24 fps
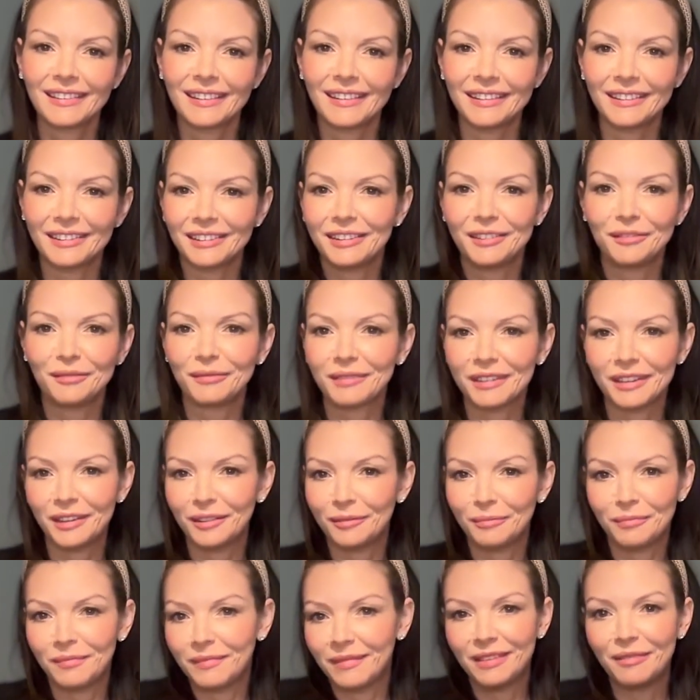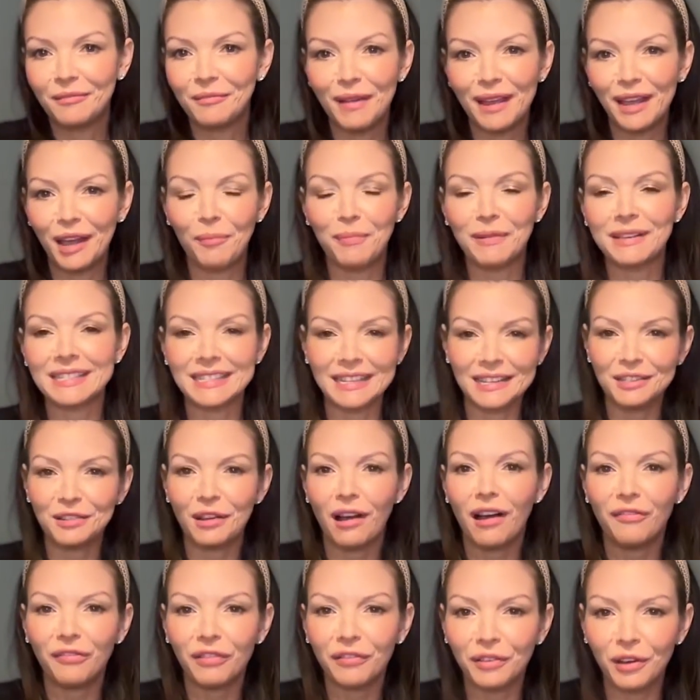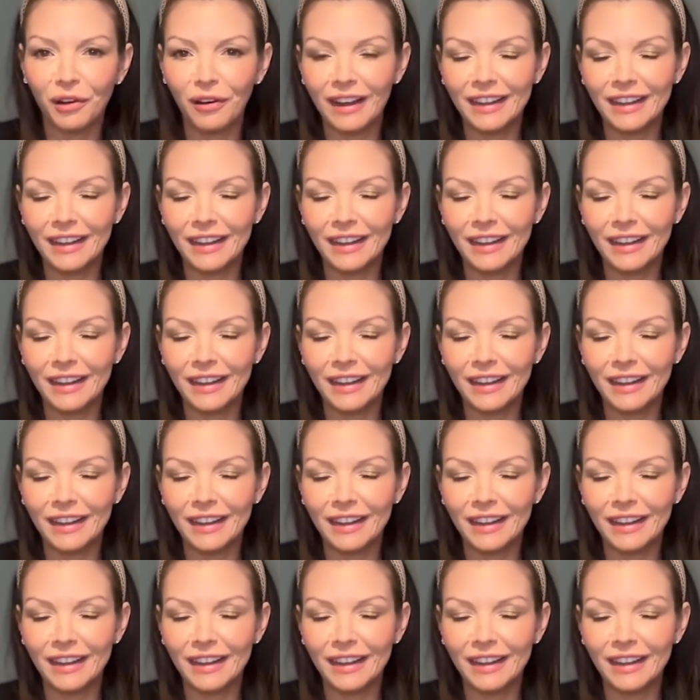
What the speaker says: to make a business off of your